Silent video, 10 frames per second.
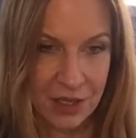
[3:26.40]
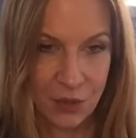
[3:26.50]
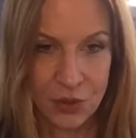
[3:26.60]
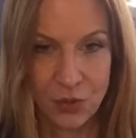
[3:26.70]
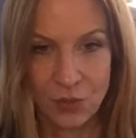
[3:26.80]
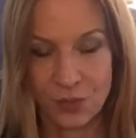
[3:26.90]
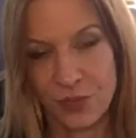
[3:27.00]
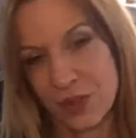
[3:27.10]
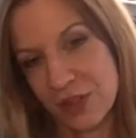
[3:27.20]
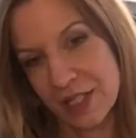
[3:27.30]
we'll do
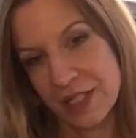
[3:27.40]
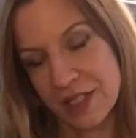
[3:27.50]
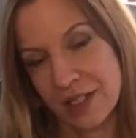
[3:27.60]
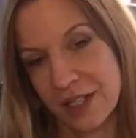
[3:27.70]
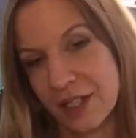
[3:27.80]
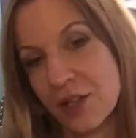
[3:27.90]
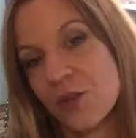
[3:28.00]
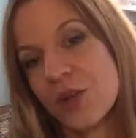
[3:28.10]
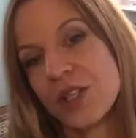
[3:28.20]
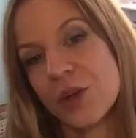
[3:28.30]
this.
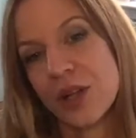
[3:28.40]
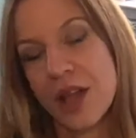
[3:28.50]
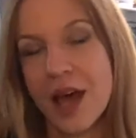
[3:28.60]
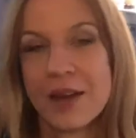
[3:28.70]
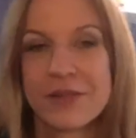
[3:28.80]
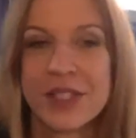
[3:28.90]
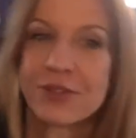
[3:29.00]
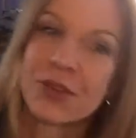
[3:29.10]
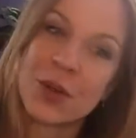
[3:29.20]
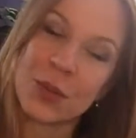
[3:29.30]
We do a lot of
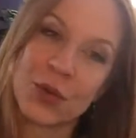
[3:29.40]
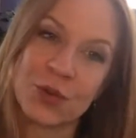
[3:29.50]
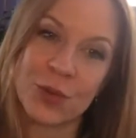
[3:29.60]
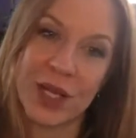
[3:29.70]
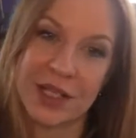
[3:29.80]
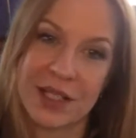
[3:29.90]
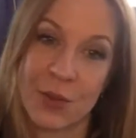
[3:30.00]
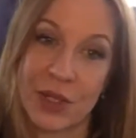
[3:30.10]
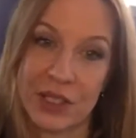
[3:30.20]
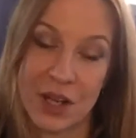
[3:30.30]
different movements,
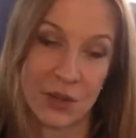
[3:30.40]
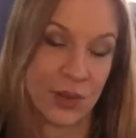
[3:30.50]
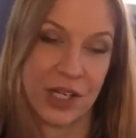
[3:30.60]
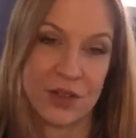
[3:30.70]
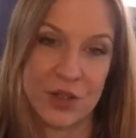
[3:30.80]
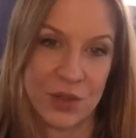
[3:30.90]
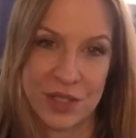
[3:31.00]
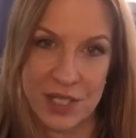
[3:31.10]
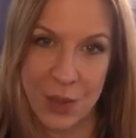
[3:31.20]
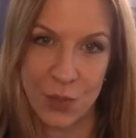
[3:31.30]
and we don't do the
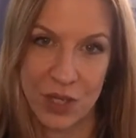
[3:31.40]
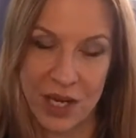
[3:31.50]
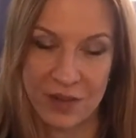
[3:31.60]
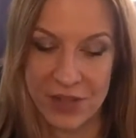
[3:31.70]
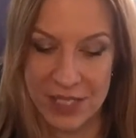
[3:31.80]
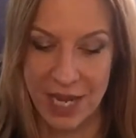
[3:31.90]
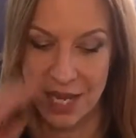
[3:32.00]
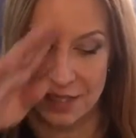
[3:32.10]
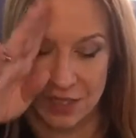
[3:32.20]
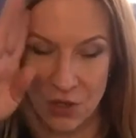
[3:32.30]
same one every
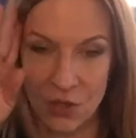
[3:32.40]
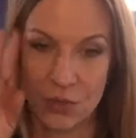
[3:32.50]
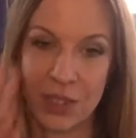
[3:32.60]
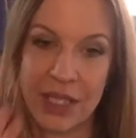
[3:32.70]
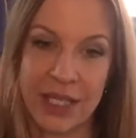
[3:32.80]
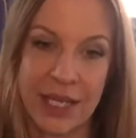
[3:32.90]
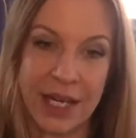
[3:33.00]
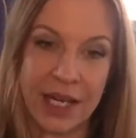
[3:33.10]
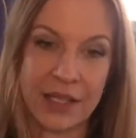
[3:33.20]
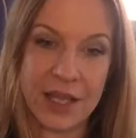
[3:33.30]
day. So you're really
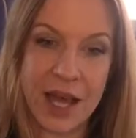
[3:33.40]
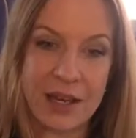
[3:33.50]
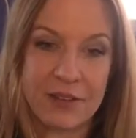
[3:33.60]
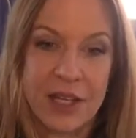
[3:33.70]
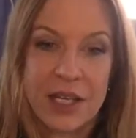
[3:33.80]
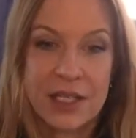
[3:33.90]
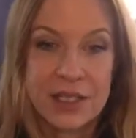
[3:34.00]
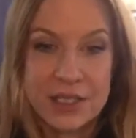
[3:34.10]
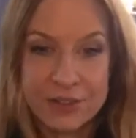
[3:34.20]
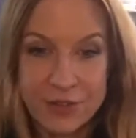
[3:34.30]
getting a lot of
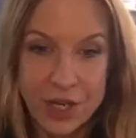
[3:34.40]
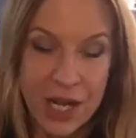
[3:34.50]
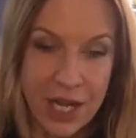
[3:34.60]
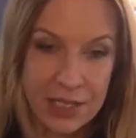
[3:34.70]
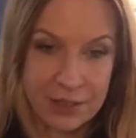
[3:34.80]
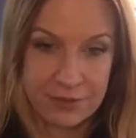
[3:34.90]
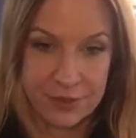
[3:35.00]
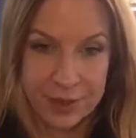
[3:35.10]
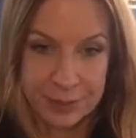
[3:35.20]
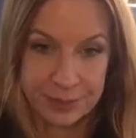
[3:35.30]
different kind of
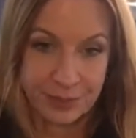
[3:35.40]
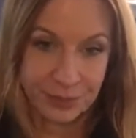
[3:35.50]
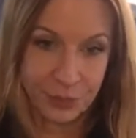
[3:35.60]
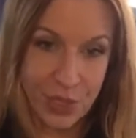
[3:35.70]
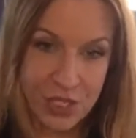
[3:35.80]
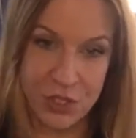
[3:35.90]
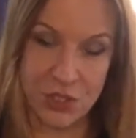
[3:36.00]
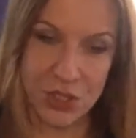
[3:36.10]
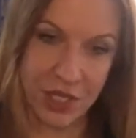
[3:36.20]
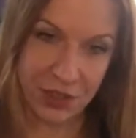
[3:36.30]

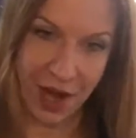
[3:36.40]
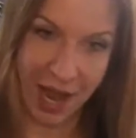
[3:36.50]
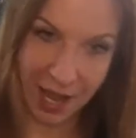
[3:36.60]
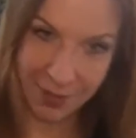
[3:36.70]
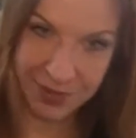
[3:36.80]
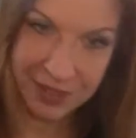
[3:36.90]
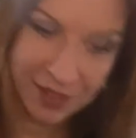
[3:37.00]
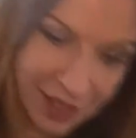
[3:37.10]
pressures on your abs,